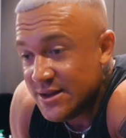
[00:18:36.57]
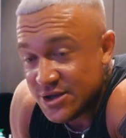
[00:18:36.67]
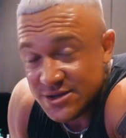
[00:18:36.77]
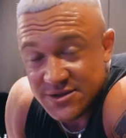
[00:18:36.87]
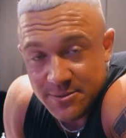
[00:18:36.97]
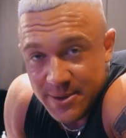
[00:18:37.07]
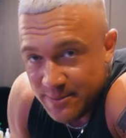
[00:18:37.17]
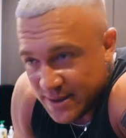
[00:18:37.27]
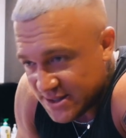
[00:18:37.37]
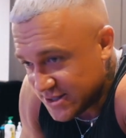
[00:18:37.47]
In terms of the
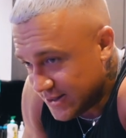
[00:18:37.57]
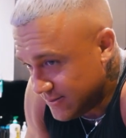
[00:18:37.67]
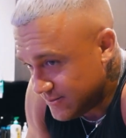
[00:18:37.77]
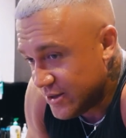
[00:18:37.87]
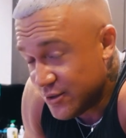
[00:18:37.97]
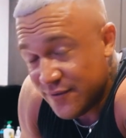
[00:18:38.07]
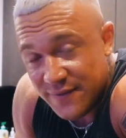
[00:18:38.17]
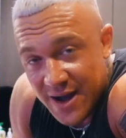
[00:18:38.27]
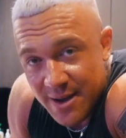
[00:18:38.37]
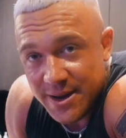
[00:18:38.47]
big picture, you're
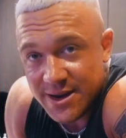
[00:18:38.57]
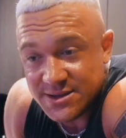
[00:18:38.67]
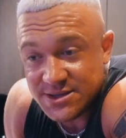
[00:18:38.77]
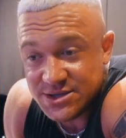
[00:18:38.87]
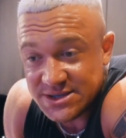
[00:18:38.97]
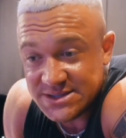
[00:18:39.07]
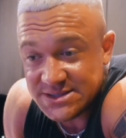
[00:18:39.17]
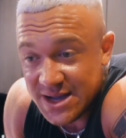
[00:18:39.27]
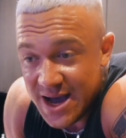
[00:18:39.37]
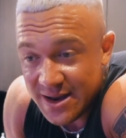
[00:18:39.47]
far better to just
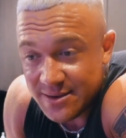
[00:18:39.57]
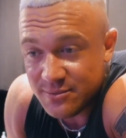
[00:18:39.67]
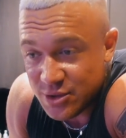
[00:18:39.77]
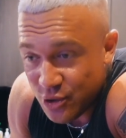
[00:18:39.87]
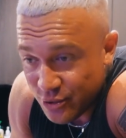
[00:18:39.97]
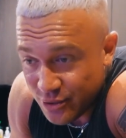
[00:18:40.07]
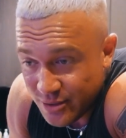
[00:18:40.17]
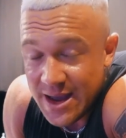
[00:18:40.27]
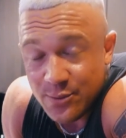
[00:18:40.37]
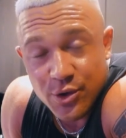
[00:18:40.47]
start low
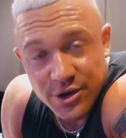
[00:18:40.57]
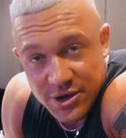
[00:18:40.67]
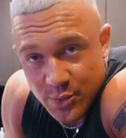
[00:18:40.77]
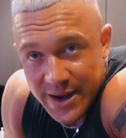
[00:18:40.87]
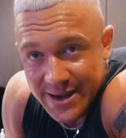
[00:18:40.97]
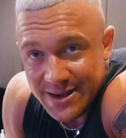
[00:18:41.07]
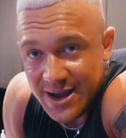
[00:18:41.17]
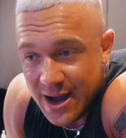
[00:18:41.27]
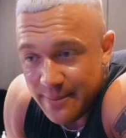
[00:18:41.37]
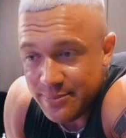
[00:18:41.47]
and work your way
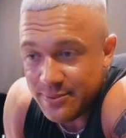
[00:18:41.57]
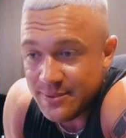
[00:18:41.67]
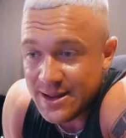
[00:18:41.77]
up.